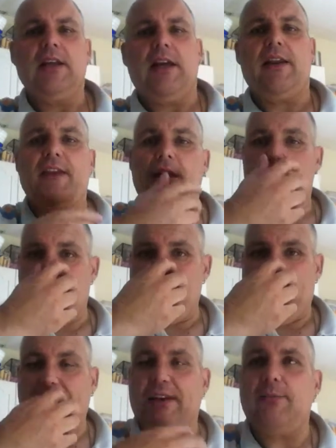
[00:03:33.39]
And I think I went
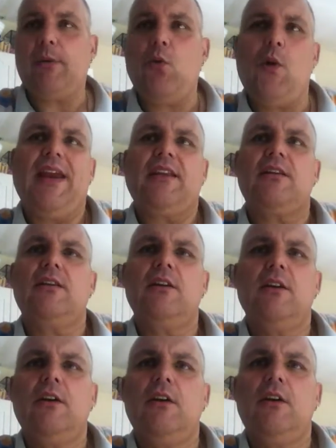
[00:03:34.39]
back there and my weight
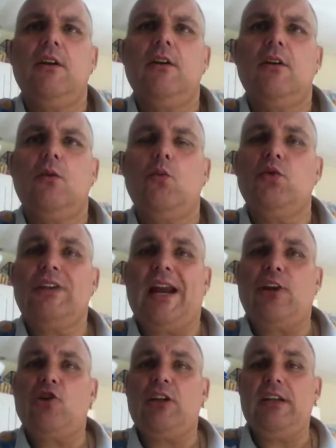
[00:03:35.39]
was
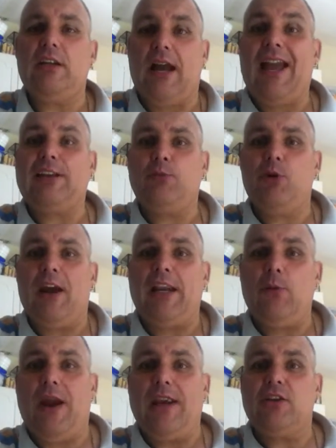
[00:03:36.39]
actually, I hadn't put
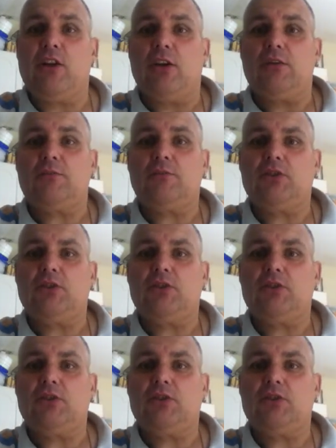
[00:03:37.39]
any weight on,